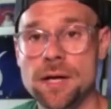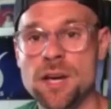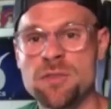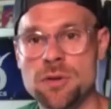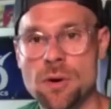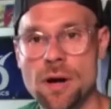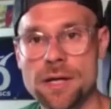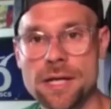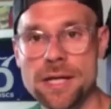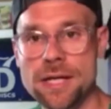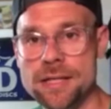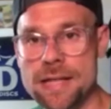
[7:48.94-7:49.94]
if you aren't
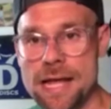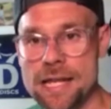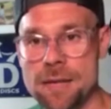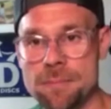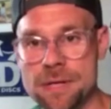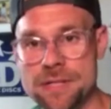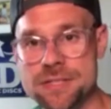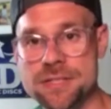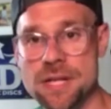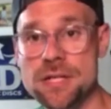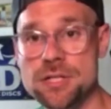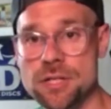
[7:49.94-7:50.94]
getting that hip
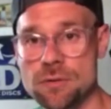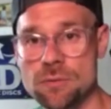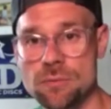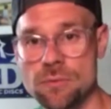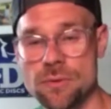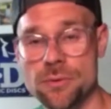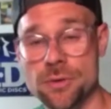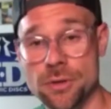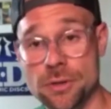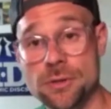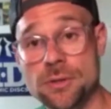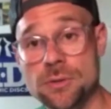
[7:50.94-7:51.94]
extension through
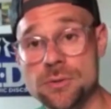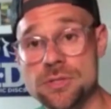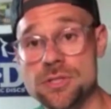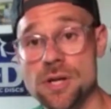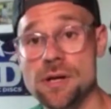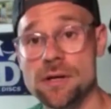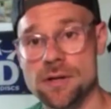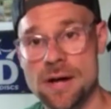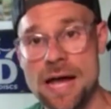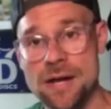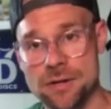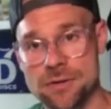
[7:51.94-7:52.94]
your glutes, your
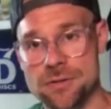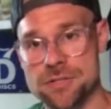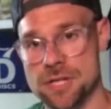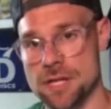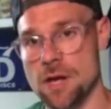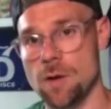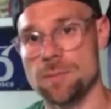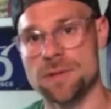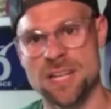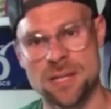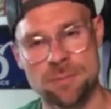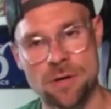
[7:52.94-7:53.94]
adductors can help
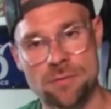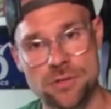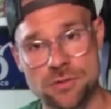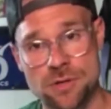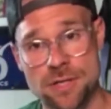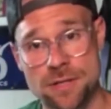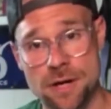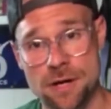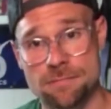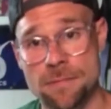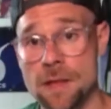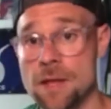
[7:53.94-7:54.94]
and they can be overstrained
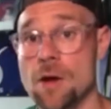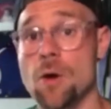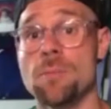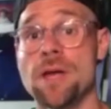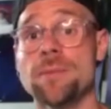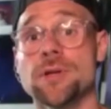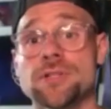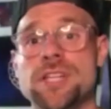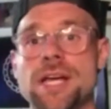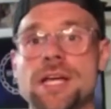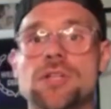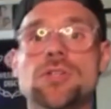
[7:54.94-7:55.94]
there. Or maybe you're
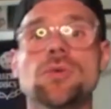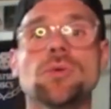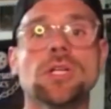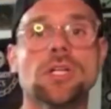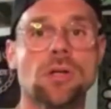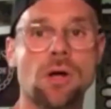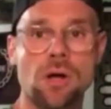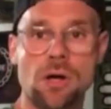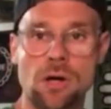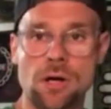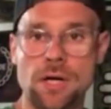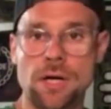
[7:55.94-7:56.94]
taking too
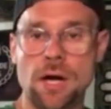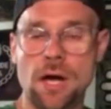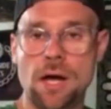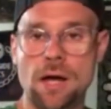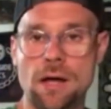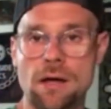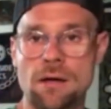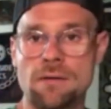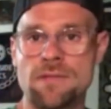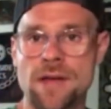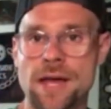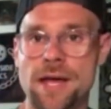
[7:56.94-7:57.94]
long
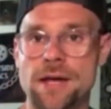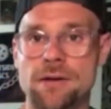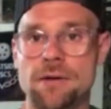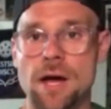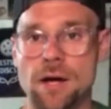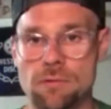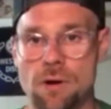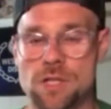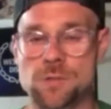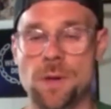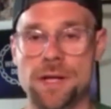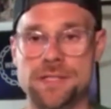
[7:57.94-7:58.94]
of a
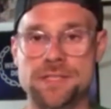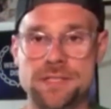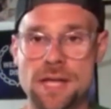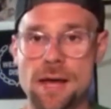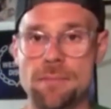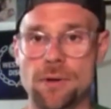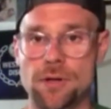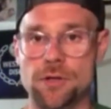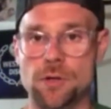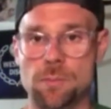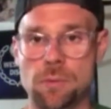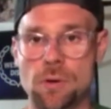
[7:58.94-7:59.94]
crossbody step on
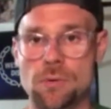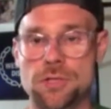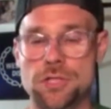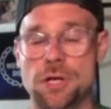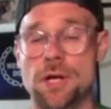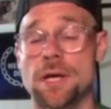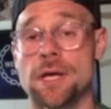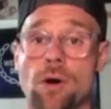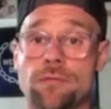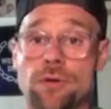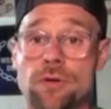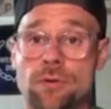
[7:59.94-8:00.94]
your approach.
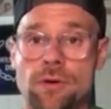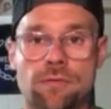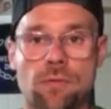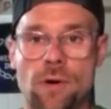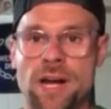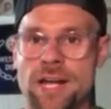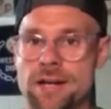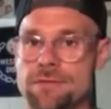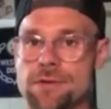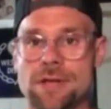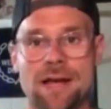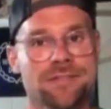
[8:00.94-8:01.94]
Or if you're doing a forehand,
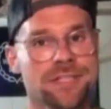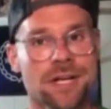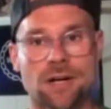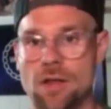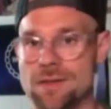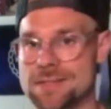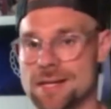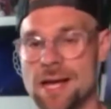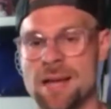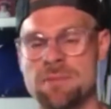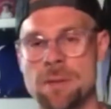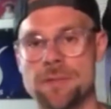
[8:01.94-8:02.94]
I've seen it all the
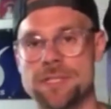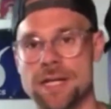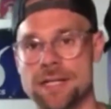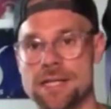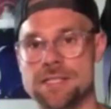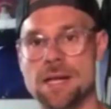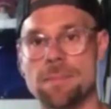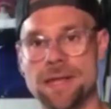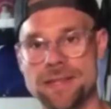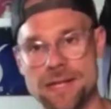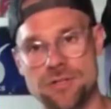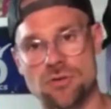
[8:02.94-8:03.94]
time, people taking that step
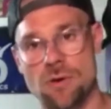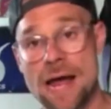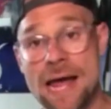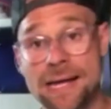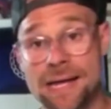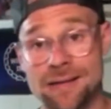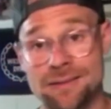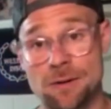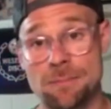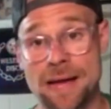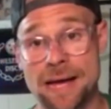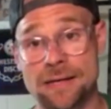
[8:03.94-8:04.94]
and then dragging
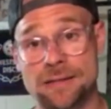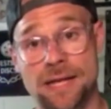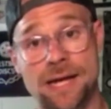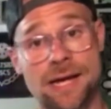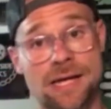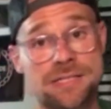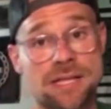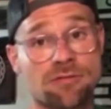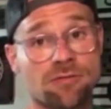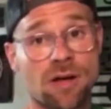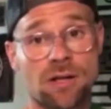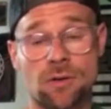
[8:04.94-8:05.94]
their back leg as they
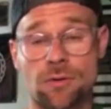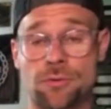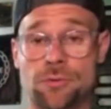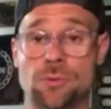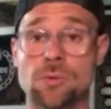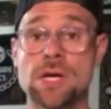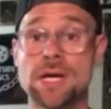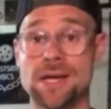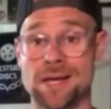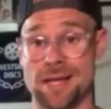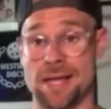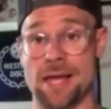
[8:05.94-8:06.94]
follow through.
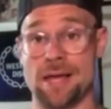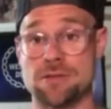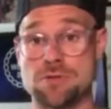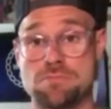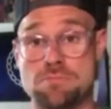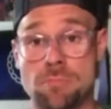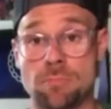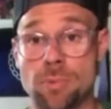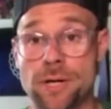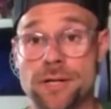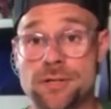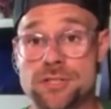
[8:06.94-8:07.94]
You
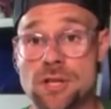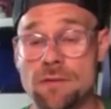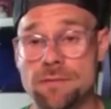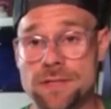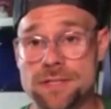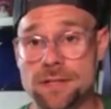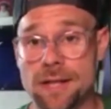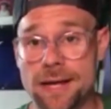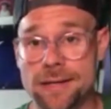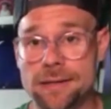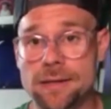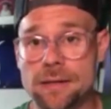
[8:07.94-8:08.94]
bring yourself into
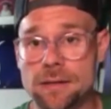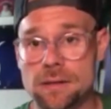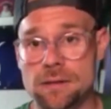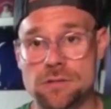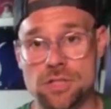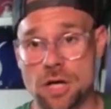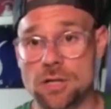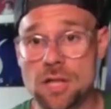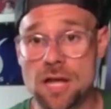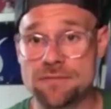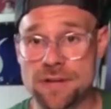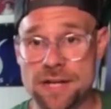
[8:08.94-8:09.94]
like
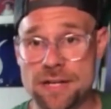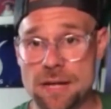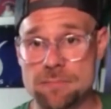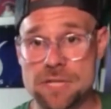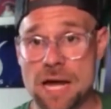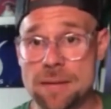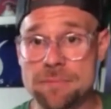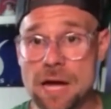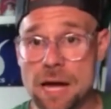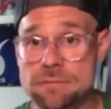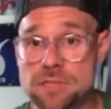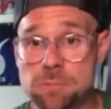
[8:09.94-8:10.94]
Jean-Claude Van Damme time
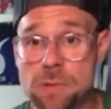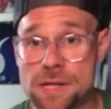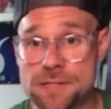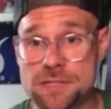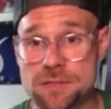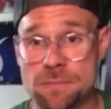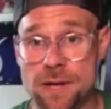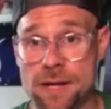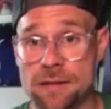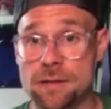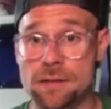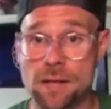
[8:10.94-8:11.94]
cop splits,
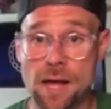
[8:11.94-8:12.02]
man.